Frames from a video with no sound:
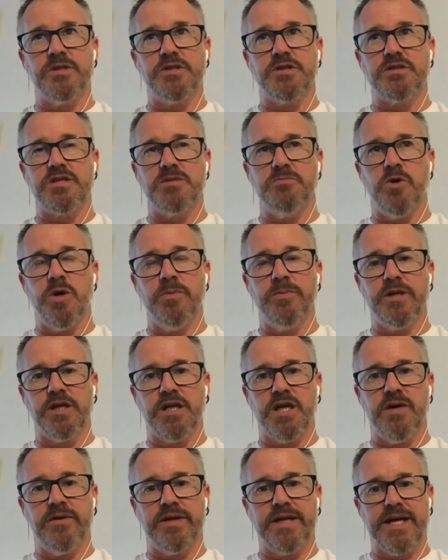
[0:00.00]
just a moment
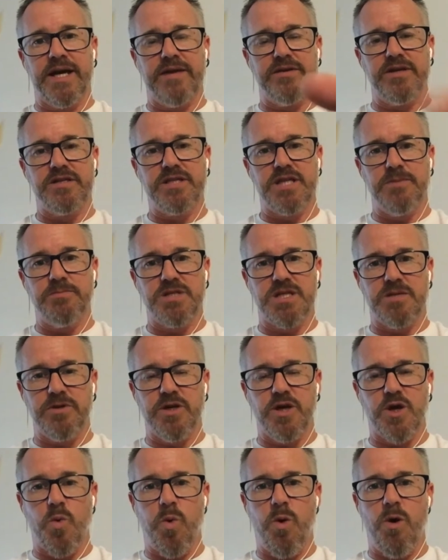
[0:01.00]
ago and how there seems to be a
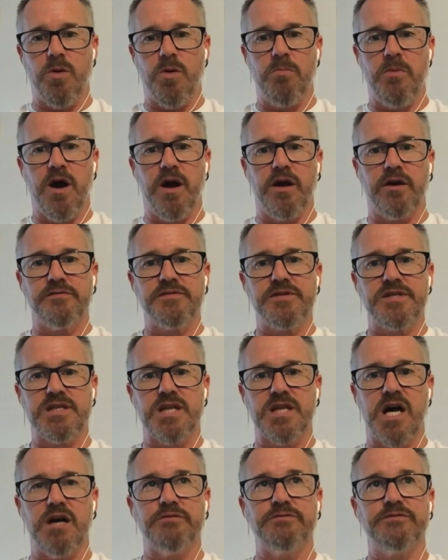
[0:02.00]
quagmire of
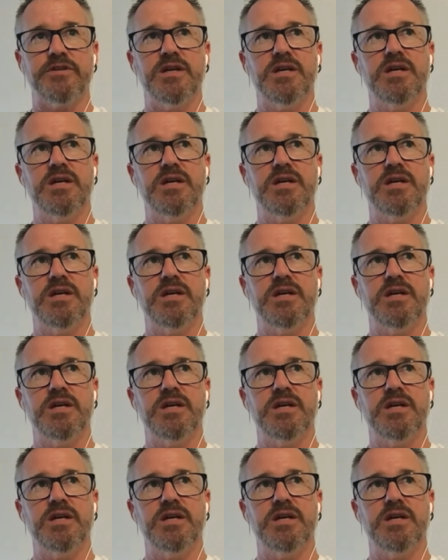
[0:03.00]
stuff,